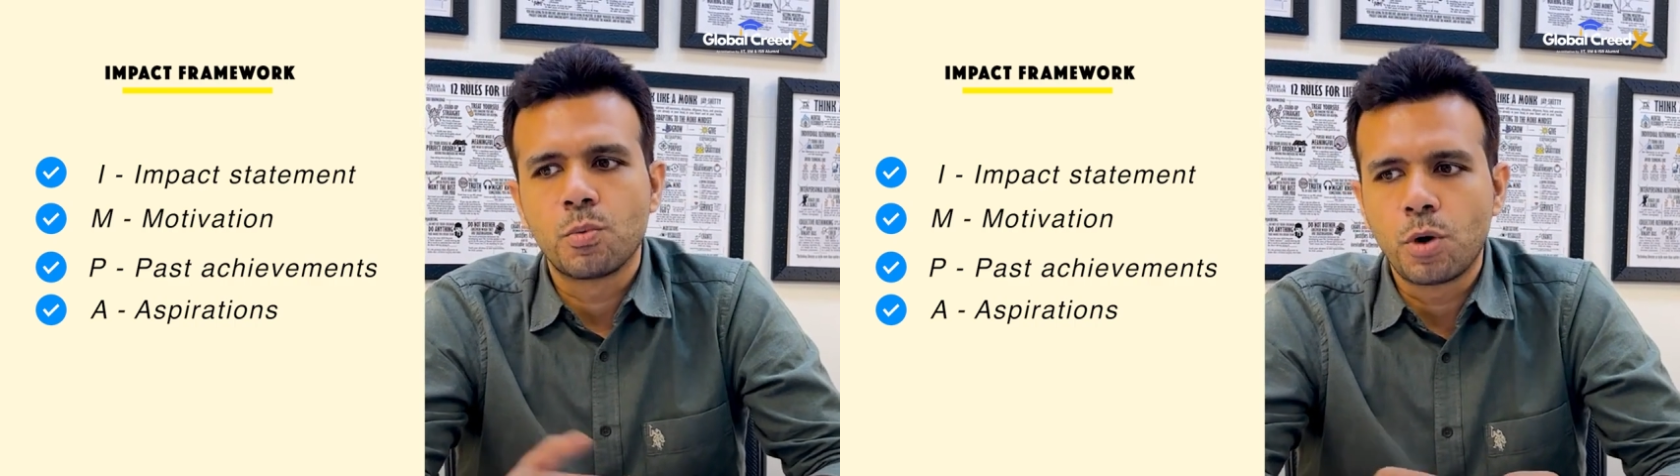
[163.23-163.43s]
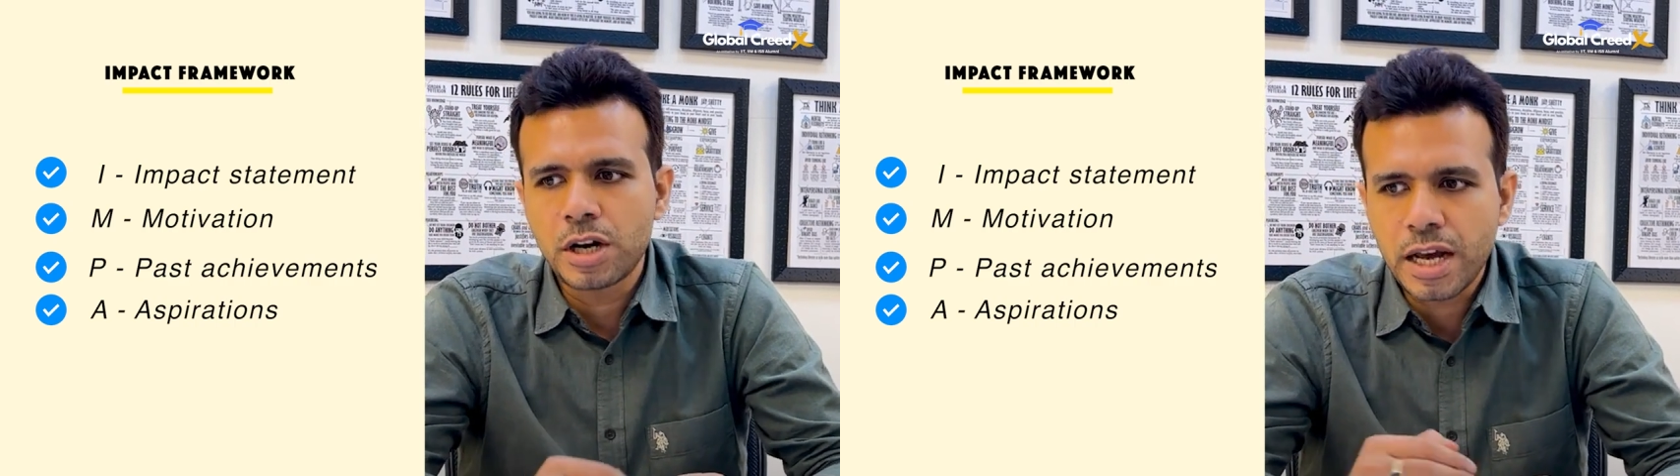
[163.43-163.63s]

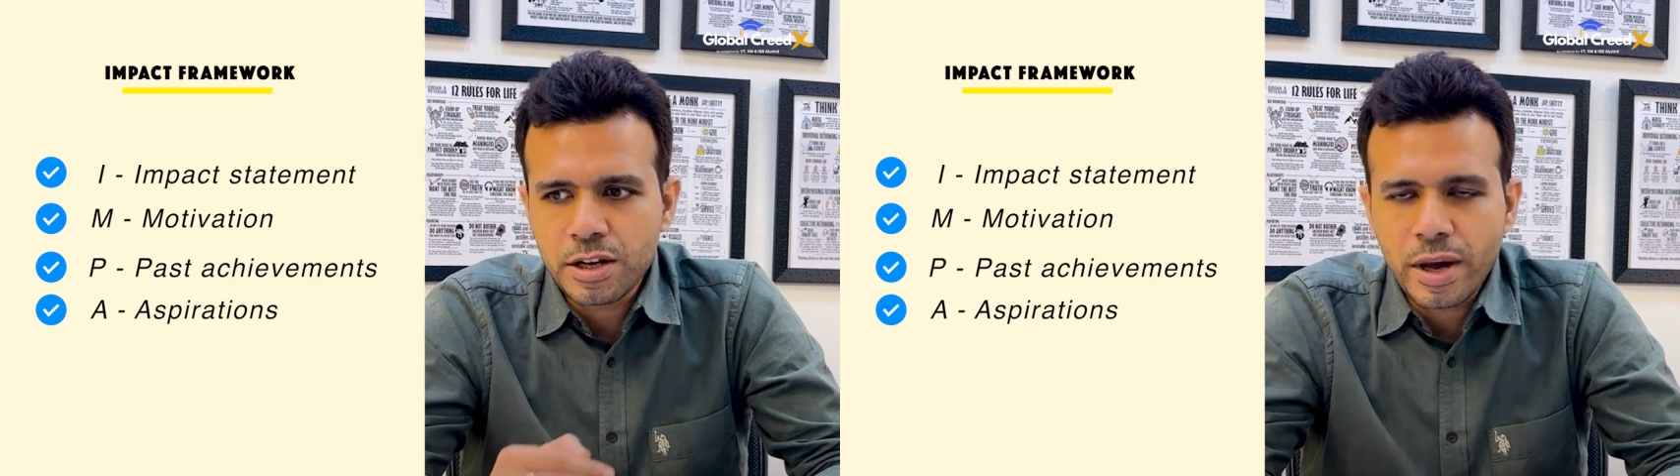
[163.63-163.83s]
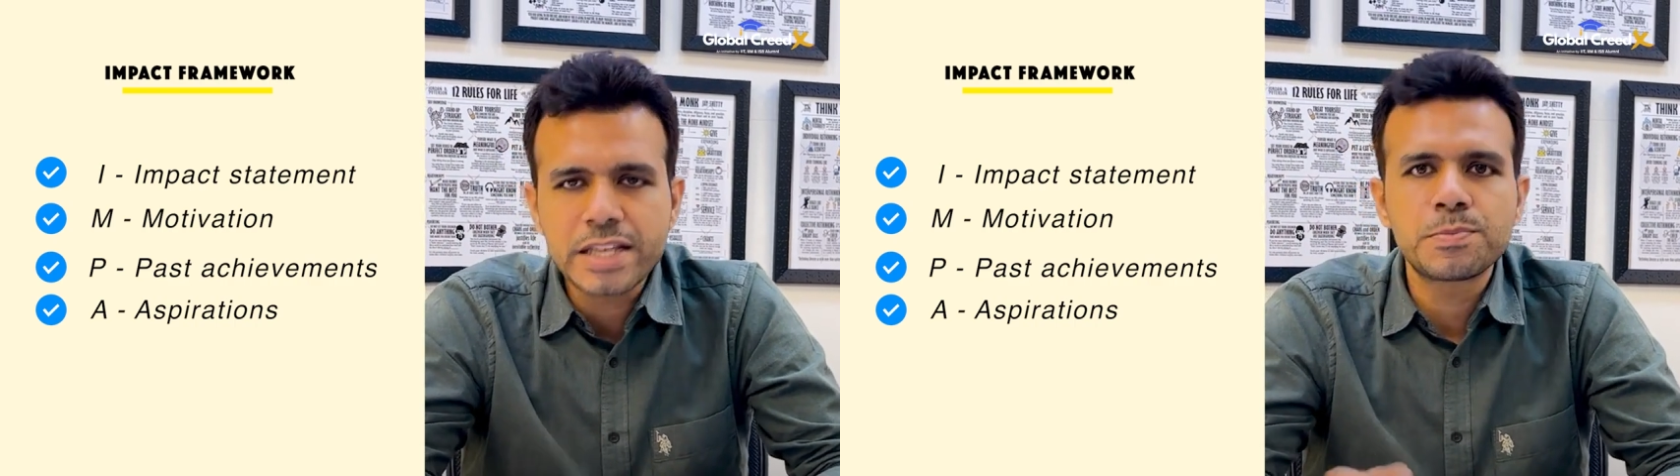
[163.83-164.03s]
What are
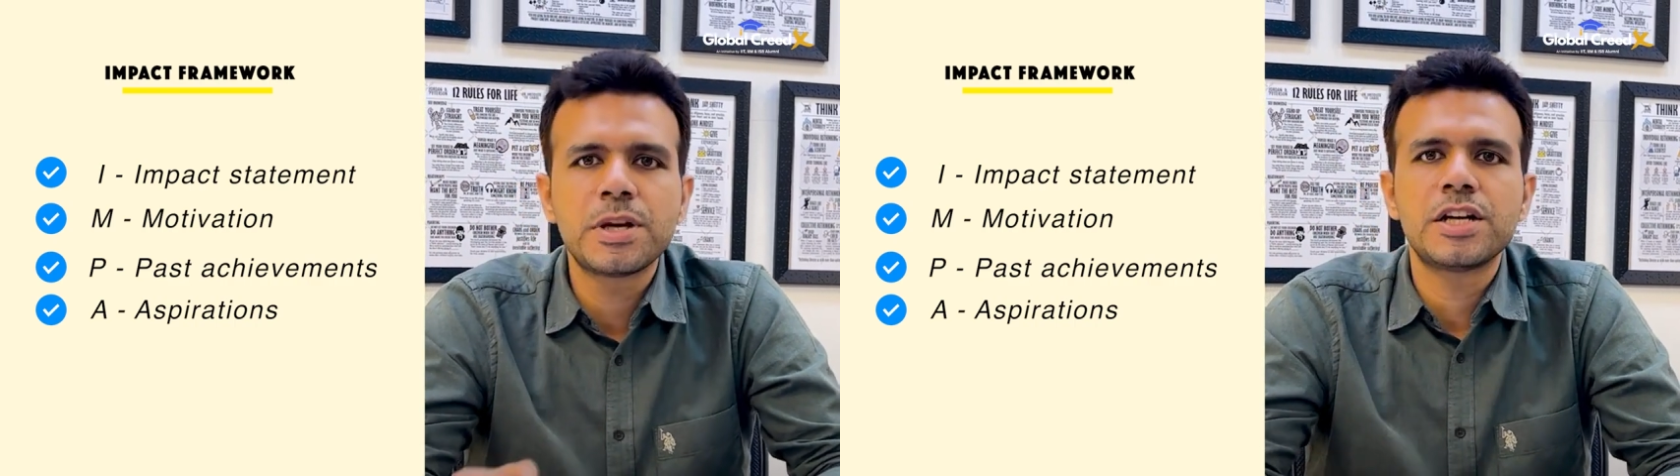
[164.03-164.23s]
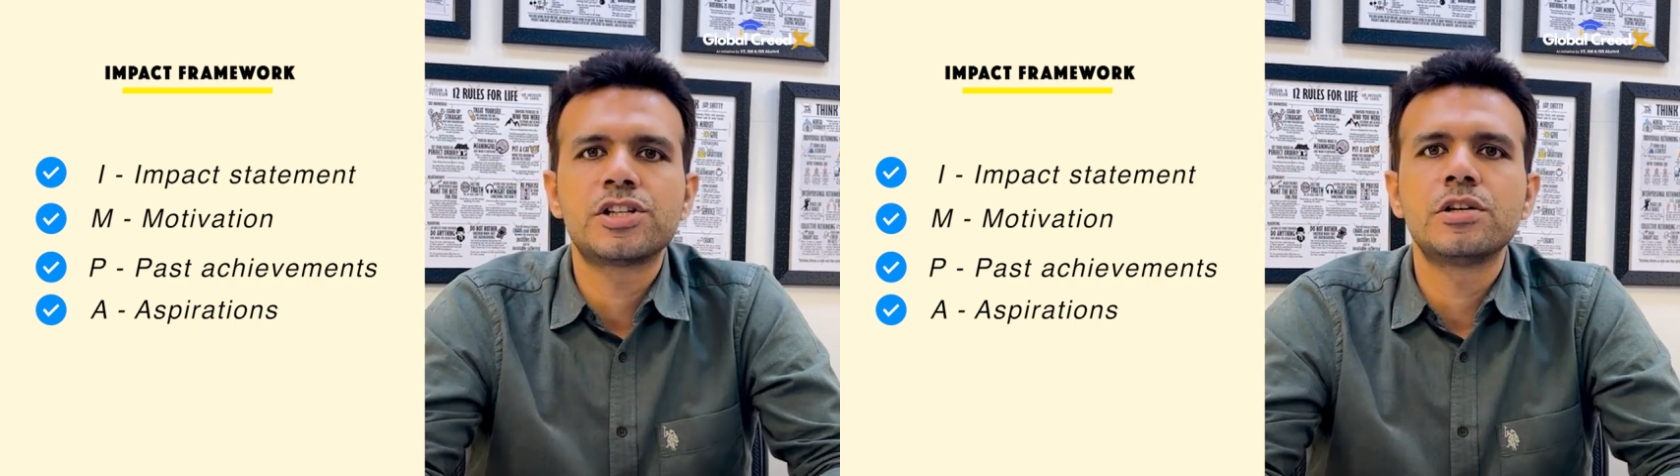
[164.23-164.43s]
your
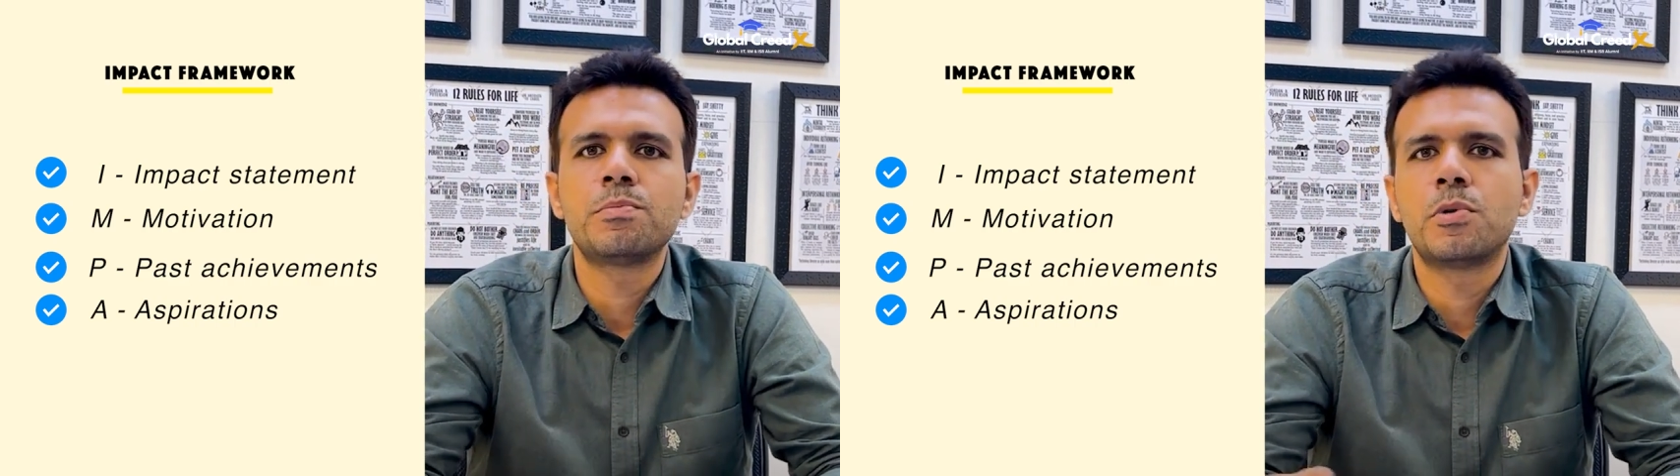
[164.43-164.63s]
aspirations